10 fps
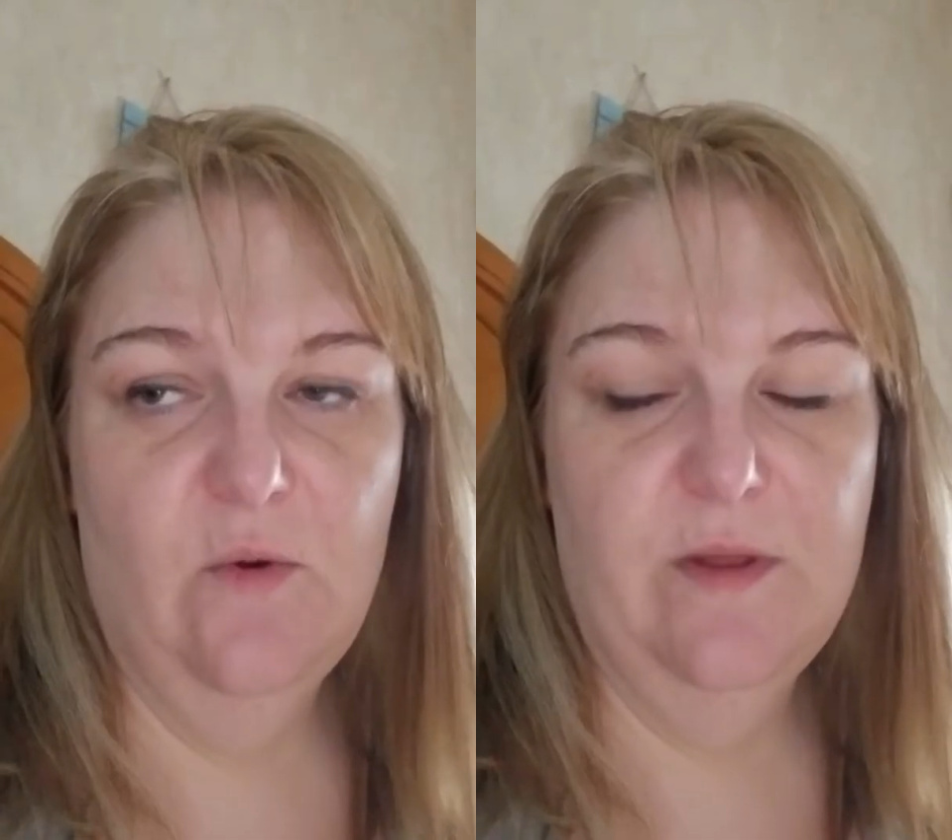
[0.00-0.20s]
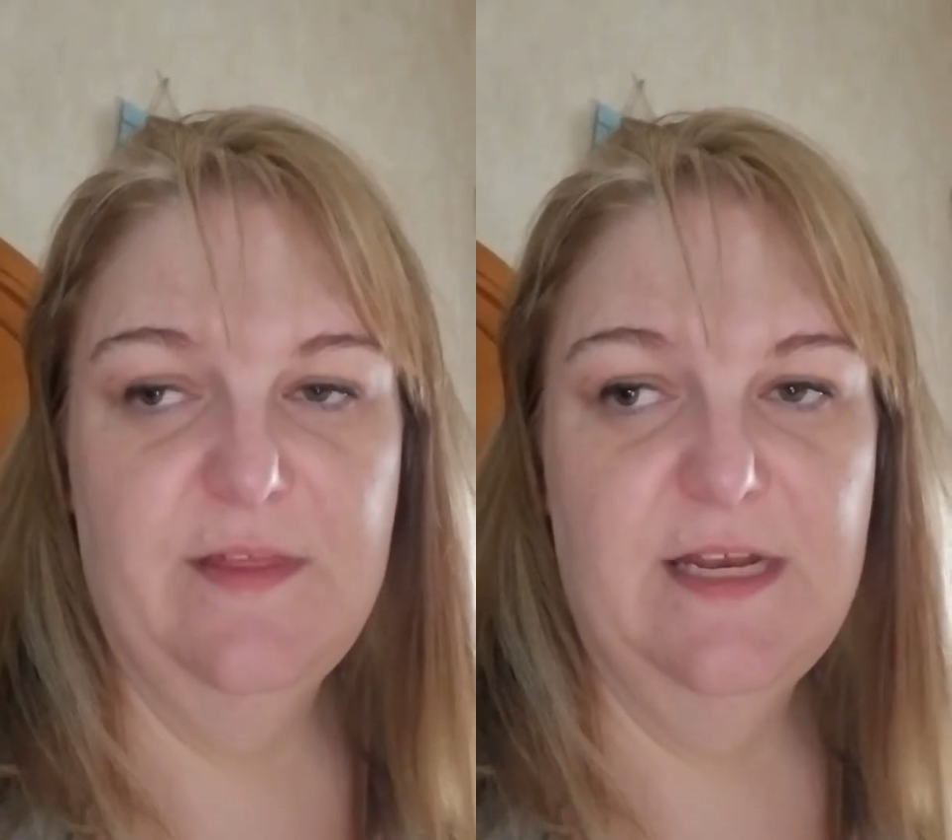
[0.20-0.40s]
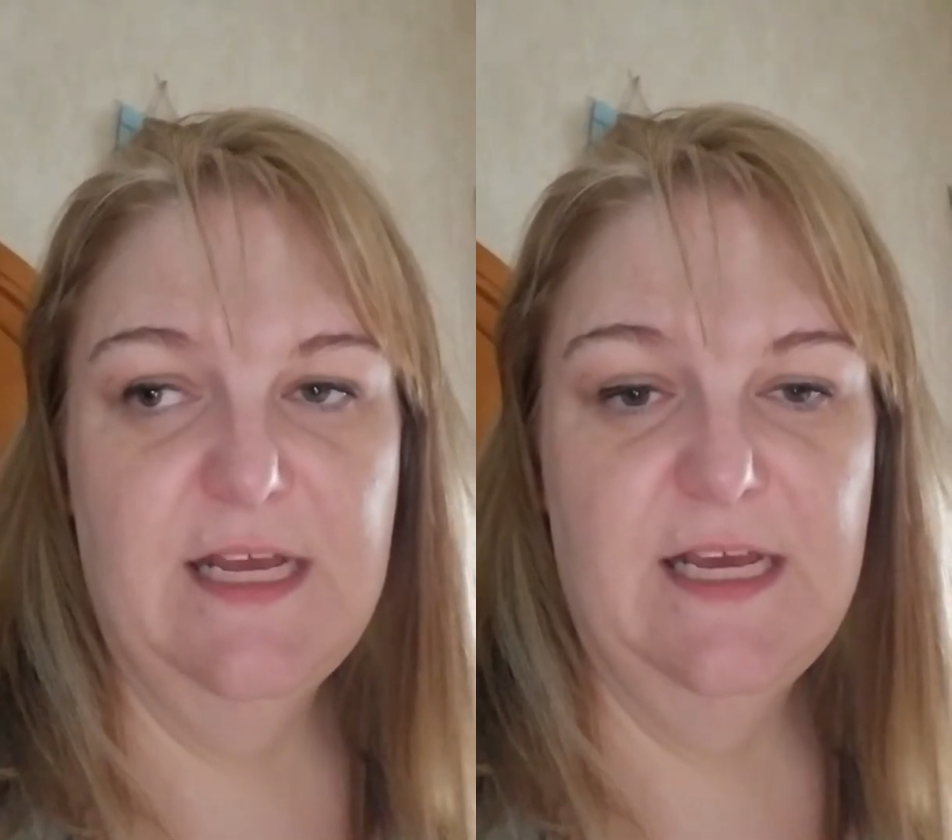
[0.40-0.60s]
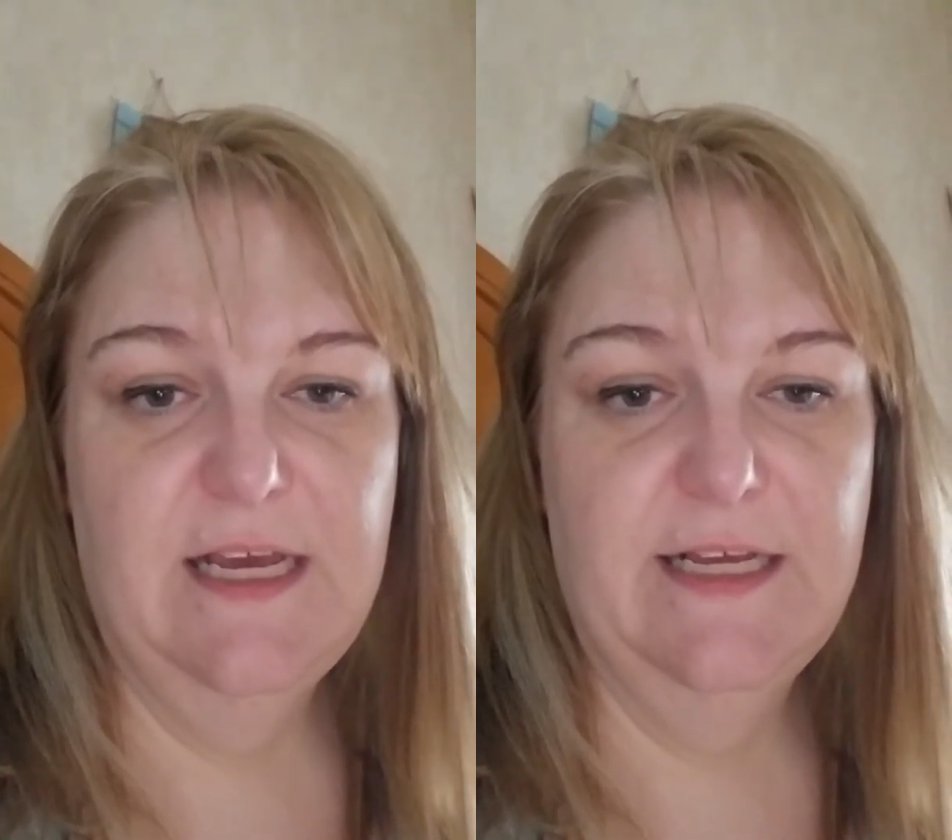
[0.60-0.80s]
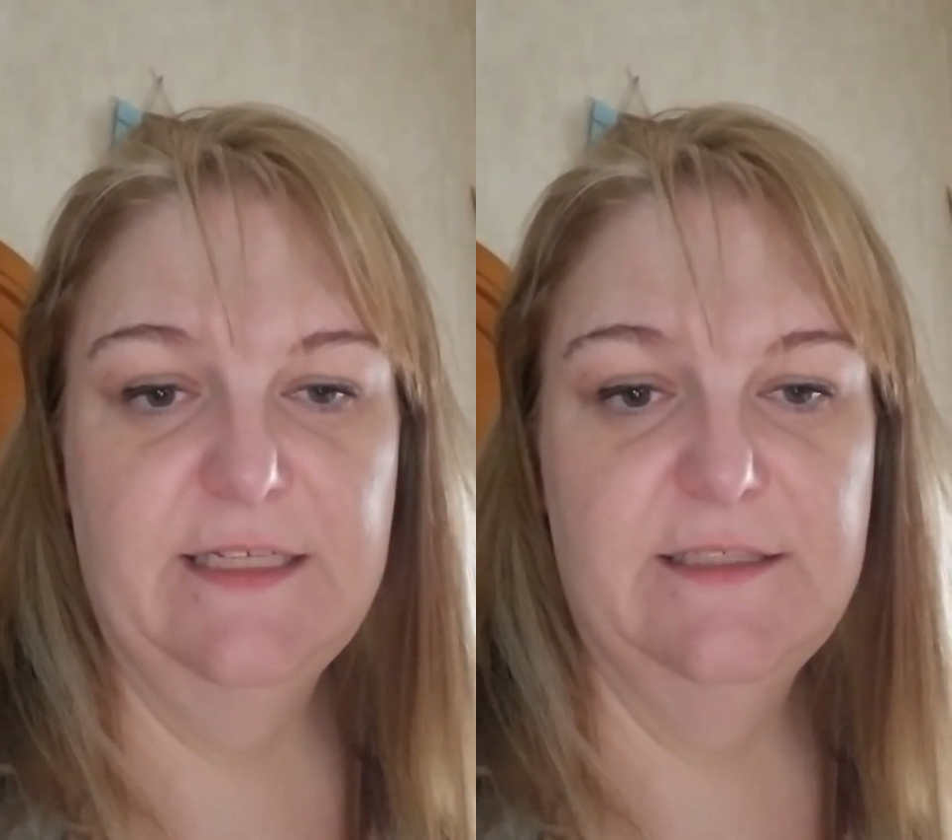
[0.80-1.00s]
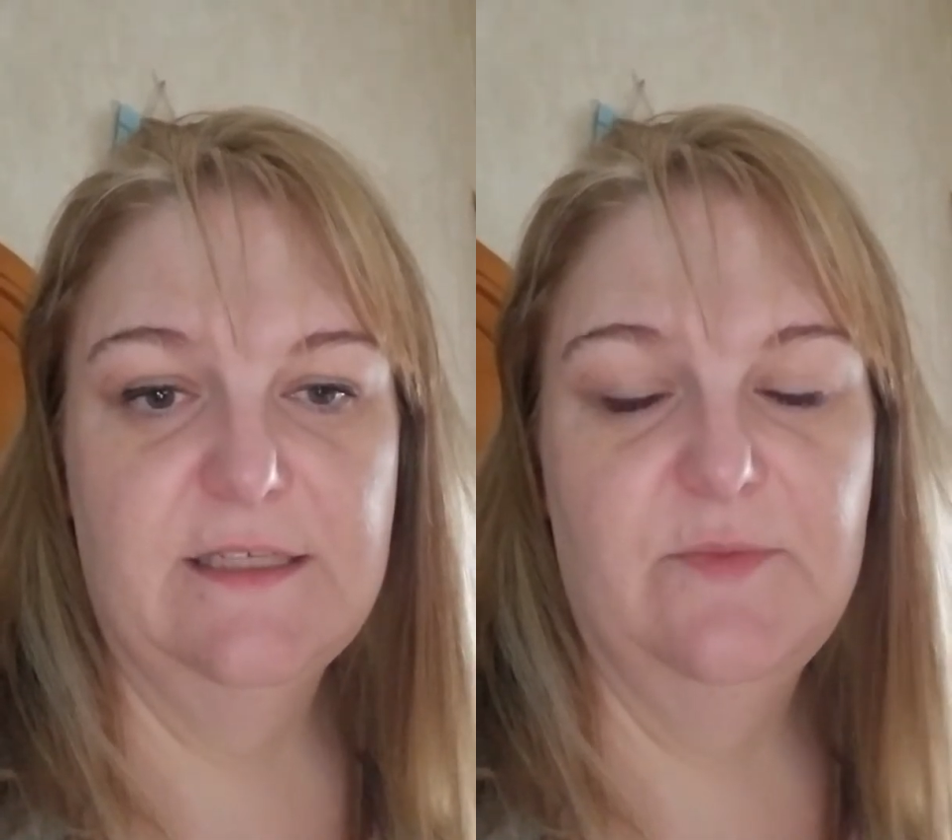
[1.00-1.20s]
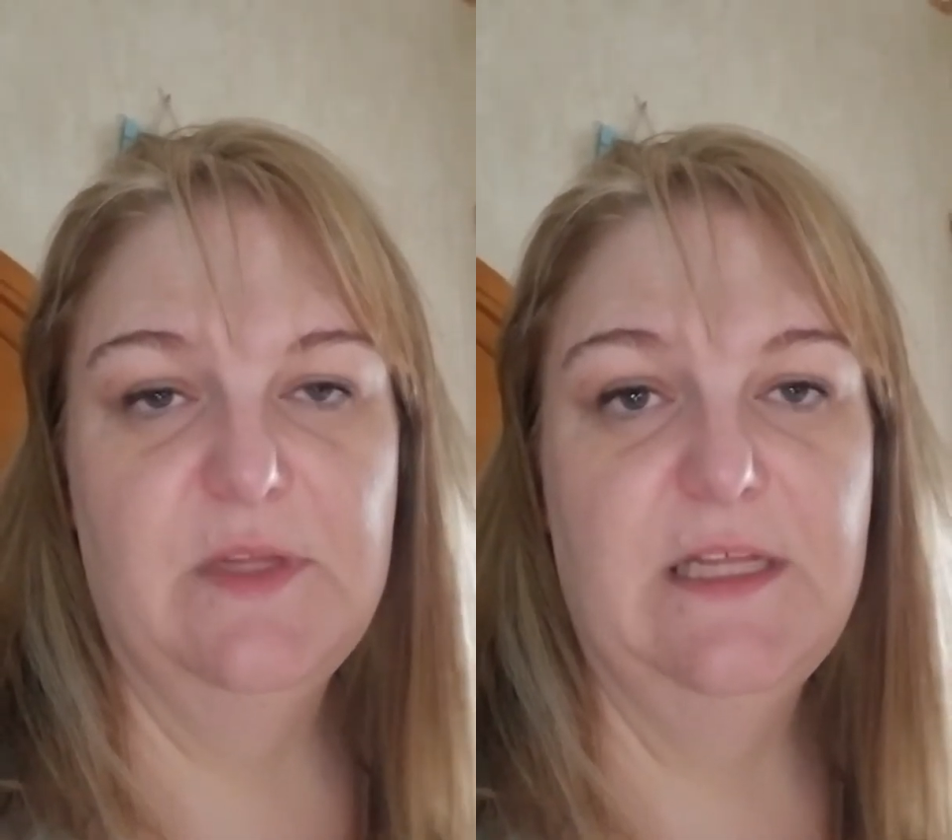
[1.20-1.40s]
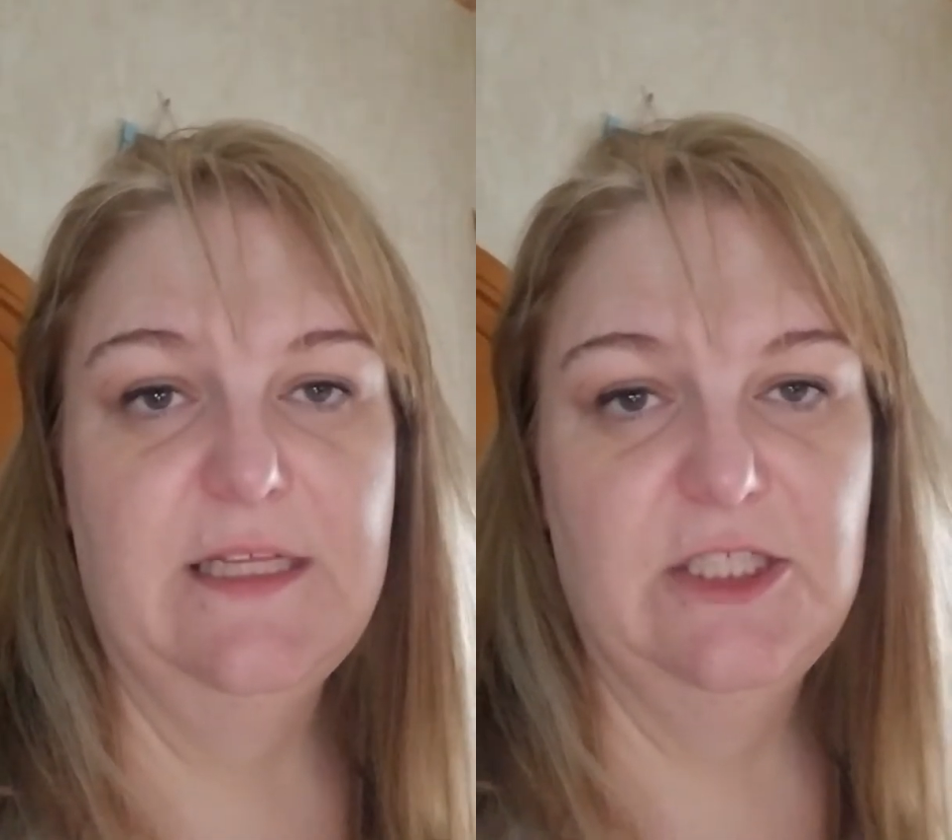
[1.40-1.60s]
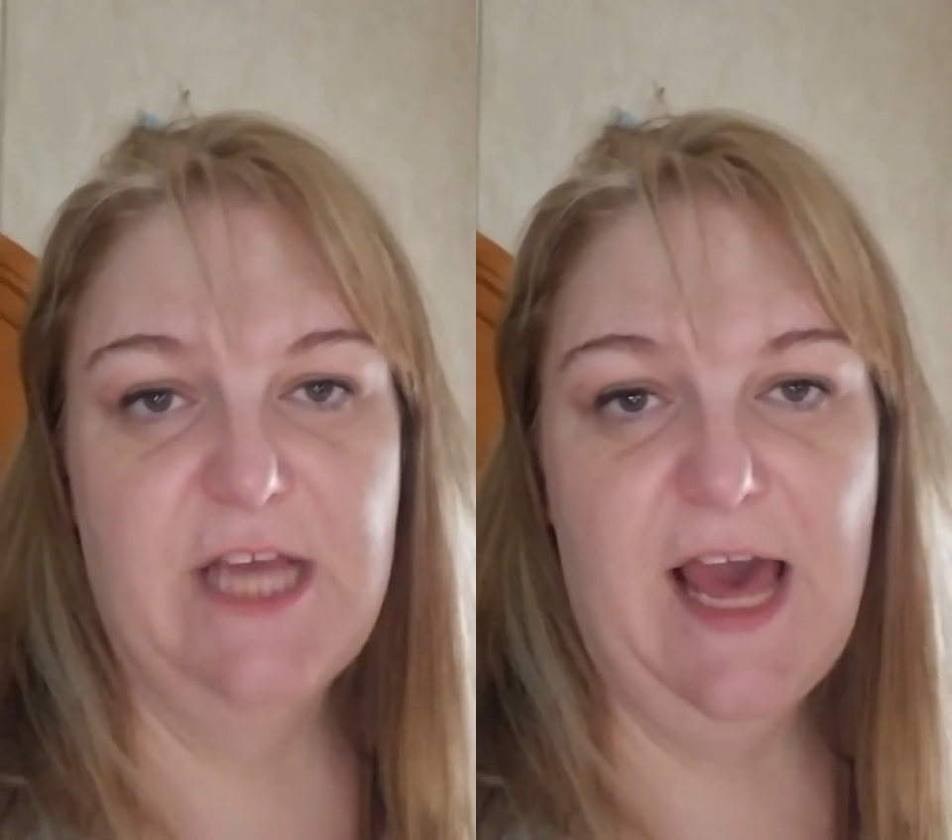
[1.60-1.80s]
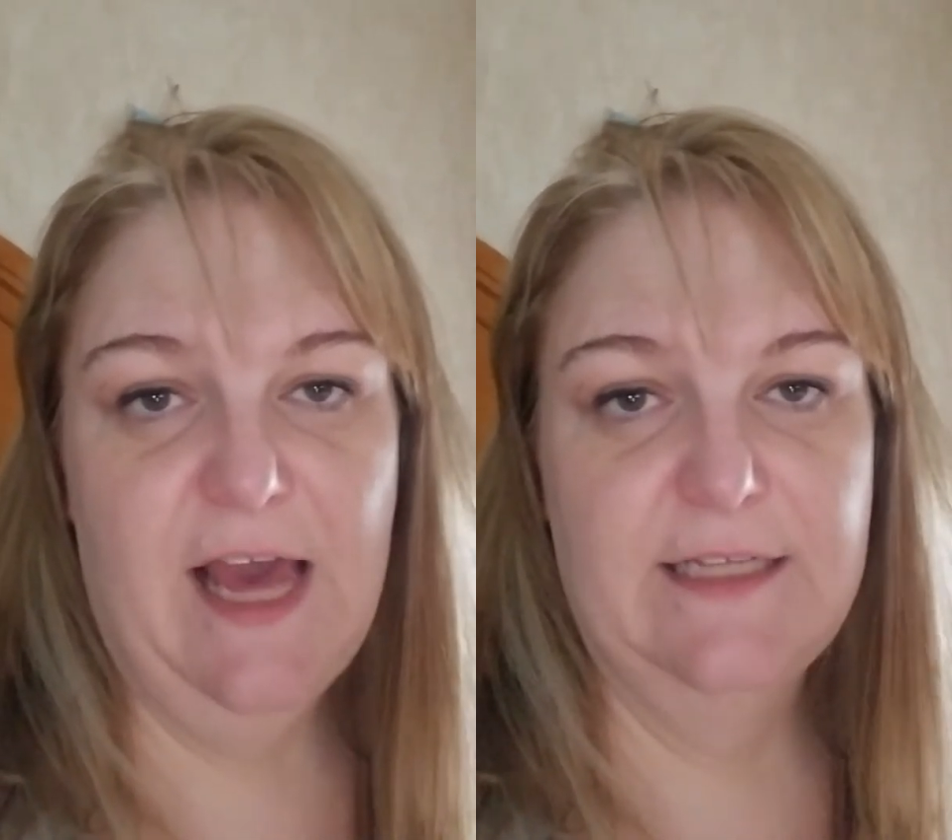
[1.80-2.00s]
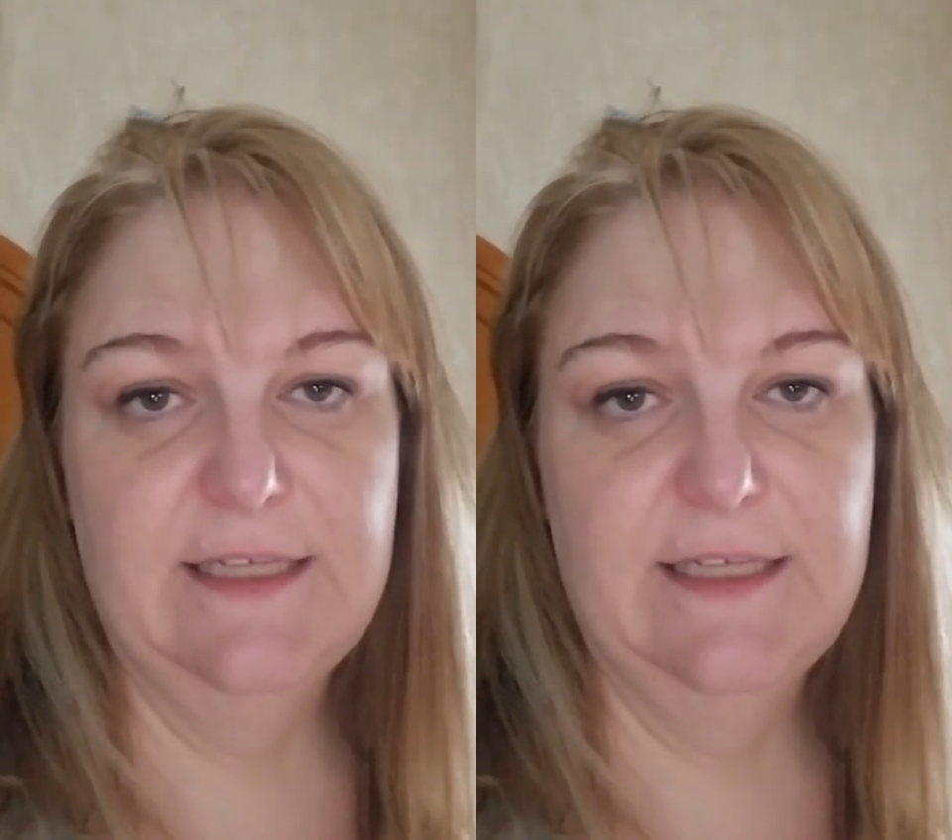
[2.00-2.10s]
when the knee is completely jacked,